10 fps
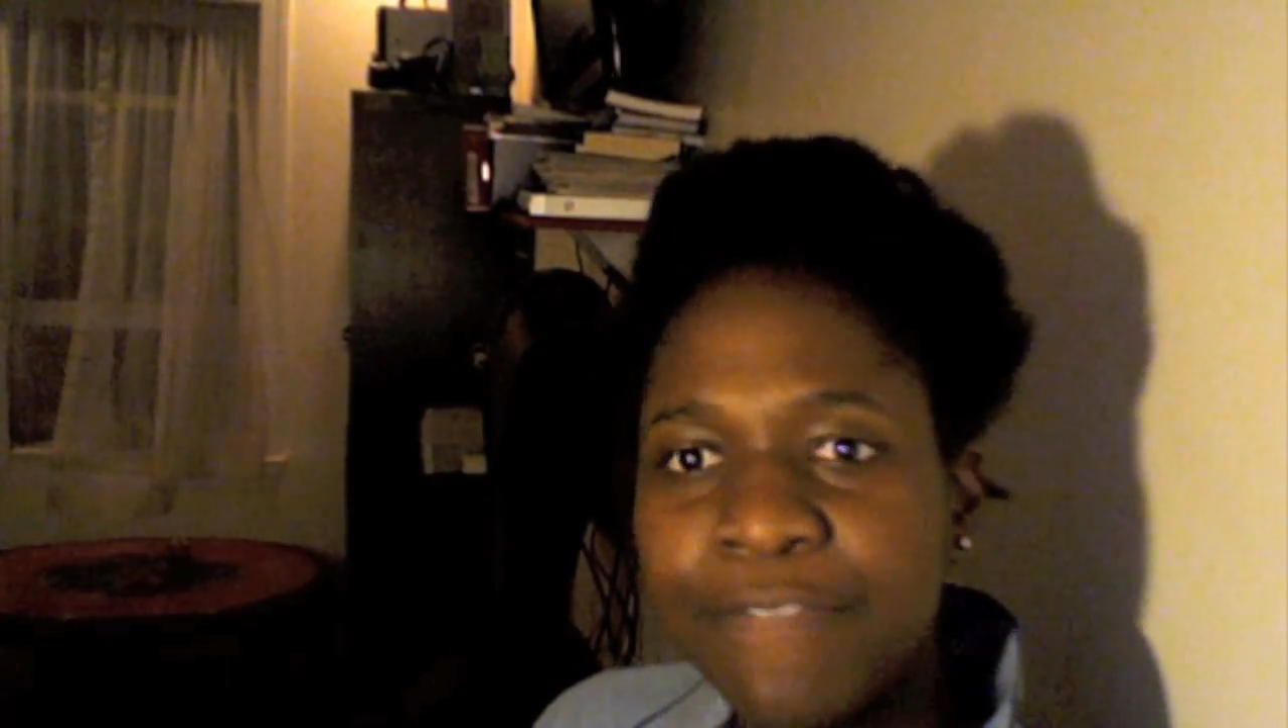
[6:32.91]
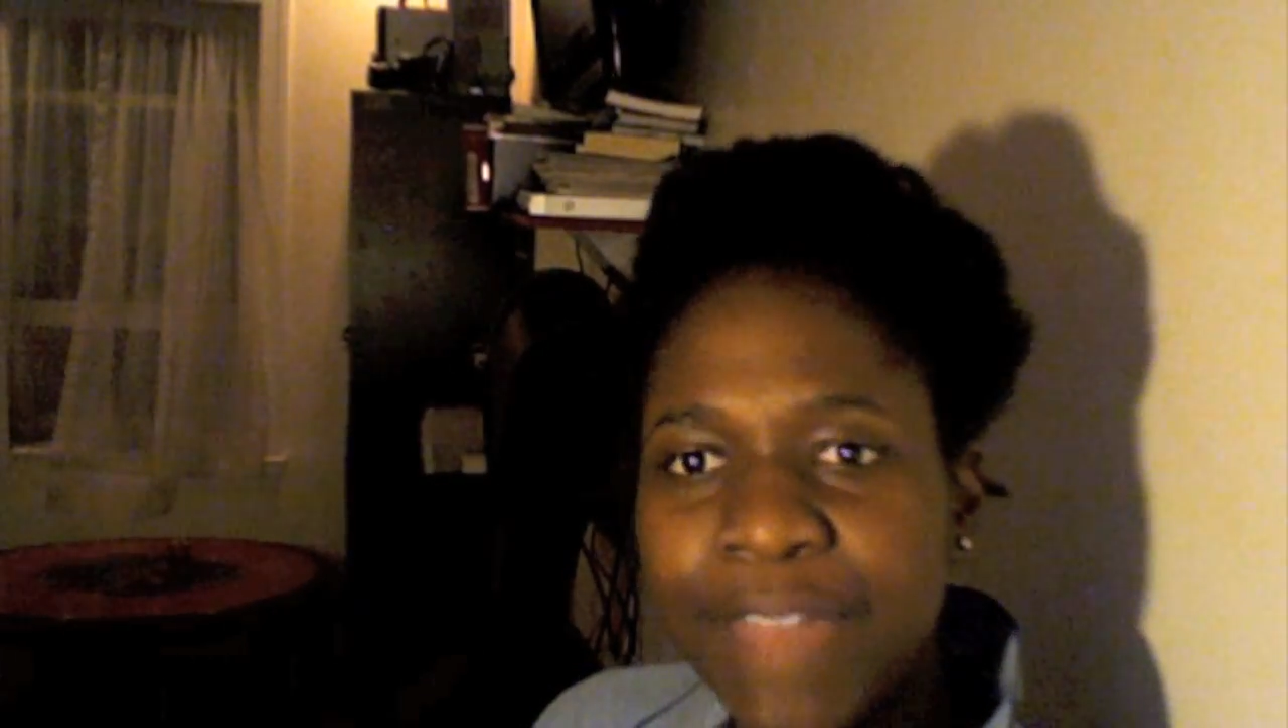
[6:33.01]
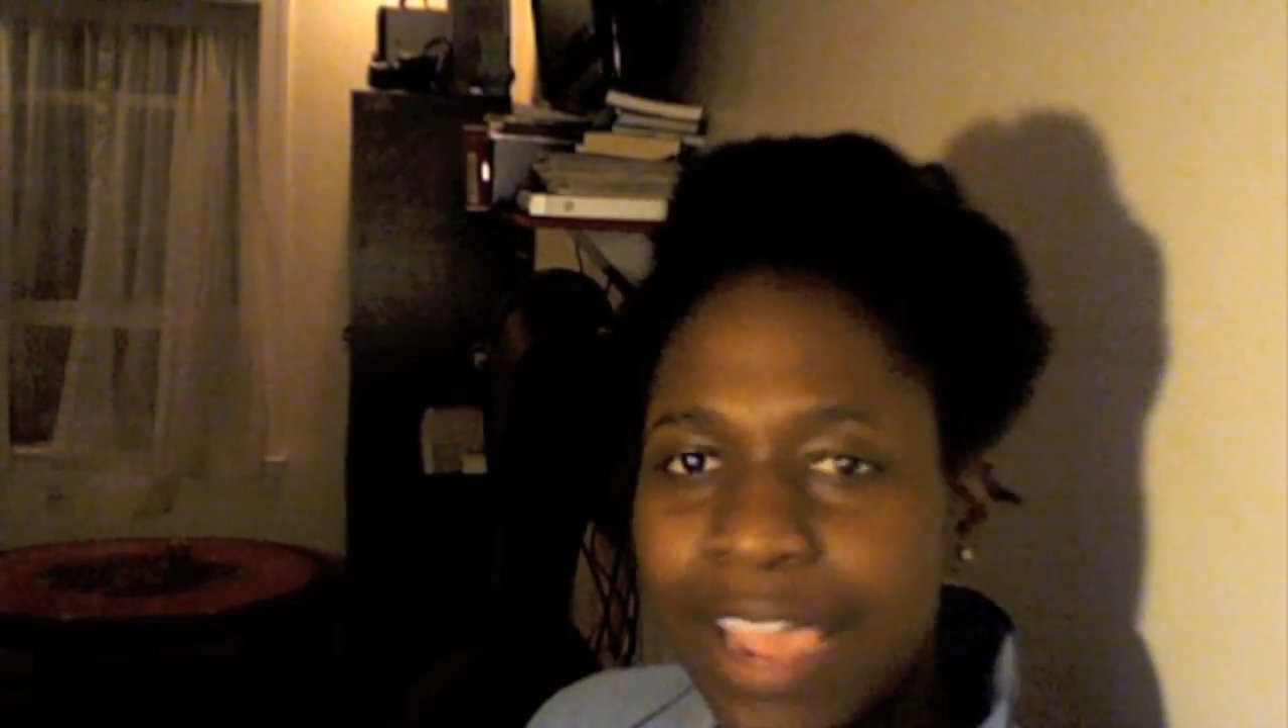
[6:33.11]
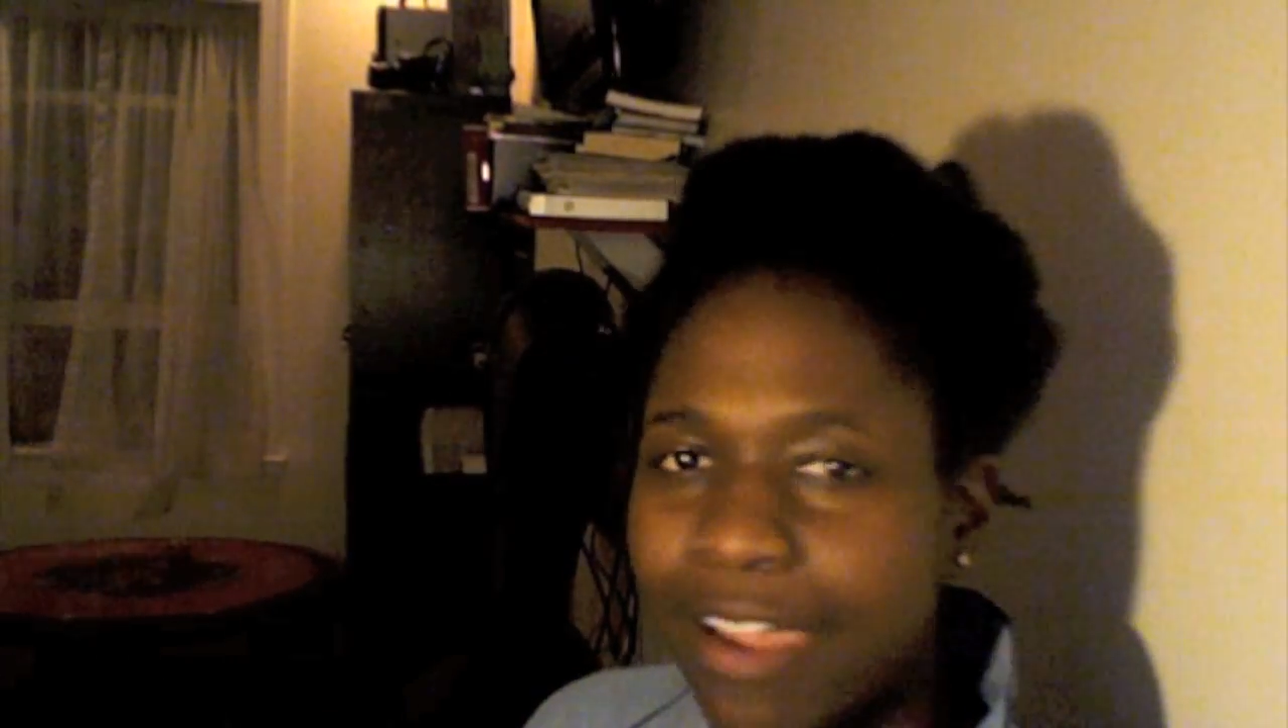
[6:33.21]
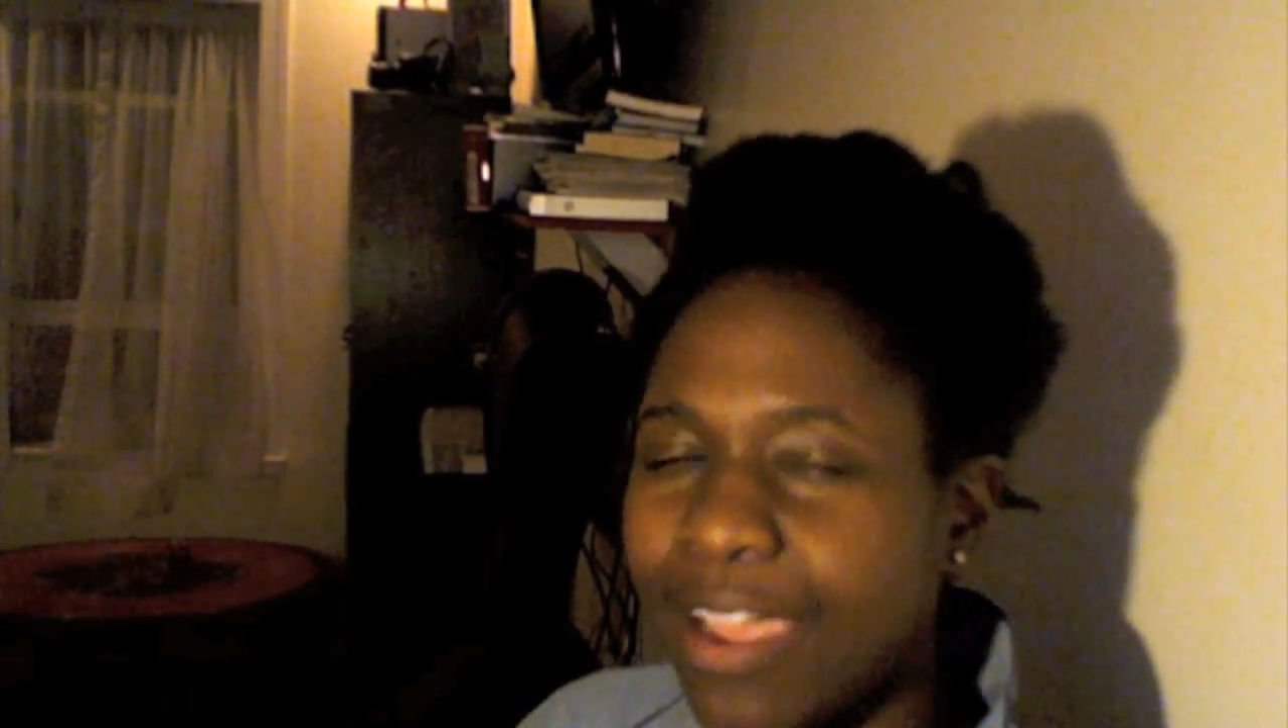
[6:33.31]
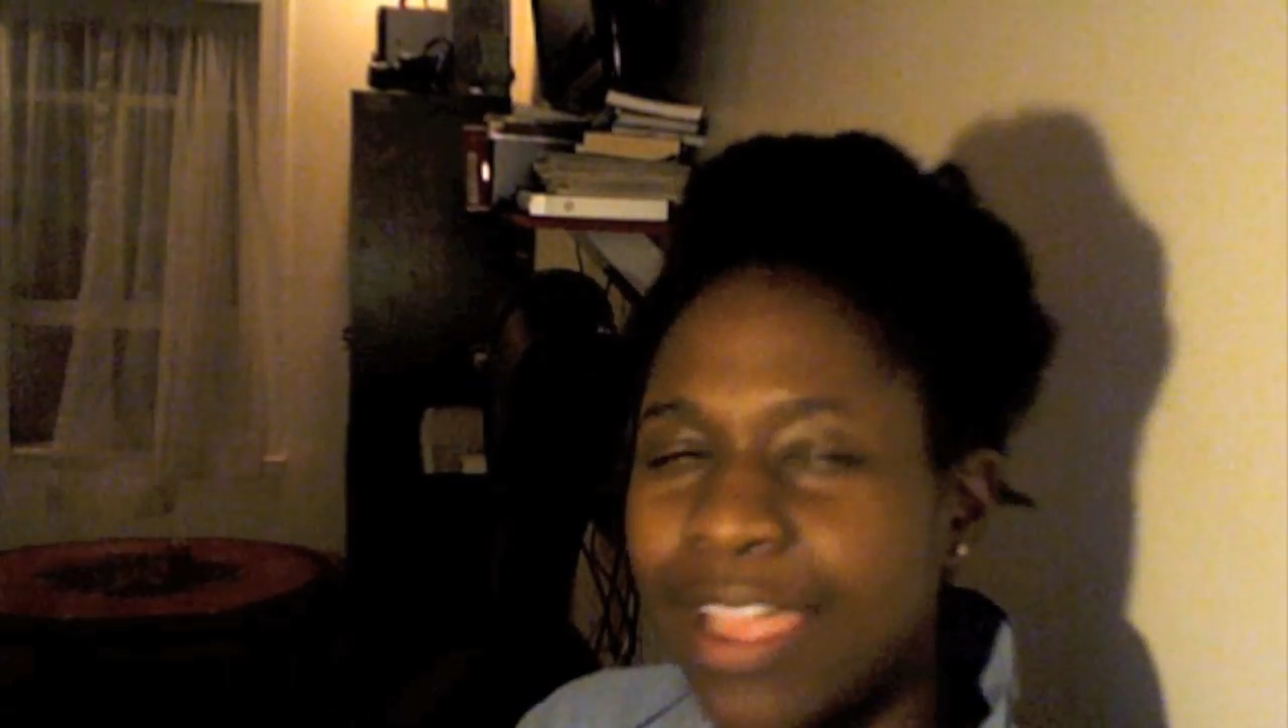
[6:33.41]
fair,